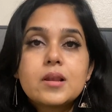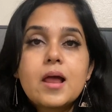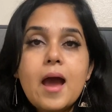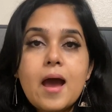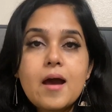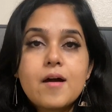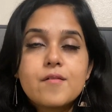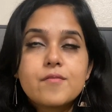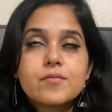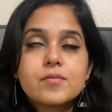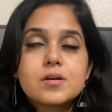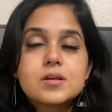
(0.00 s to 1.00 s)
have
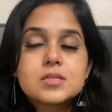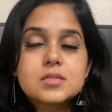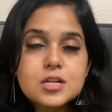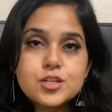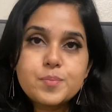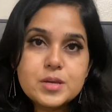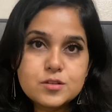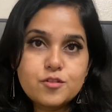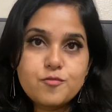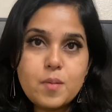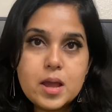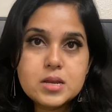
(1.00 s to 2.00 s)
such a peace of
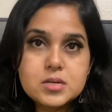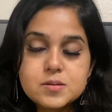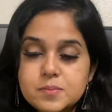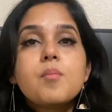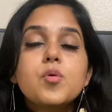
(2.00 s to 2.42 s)
mind.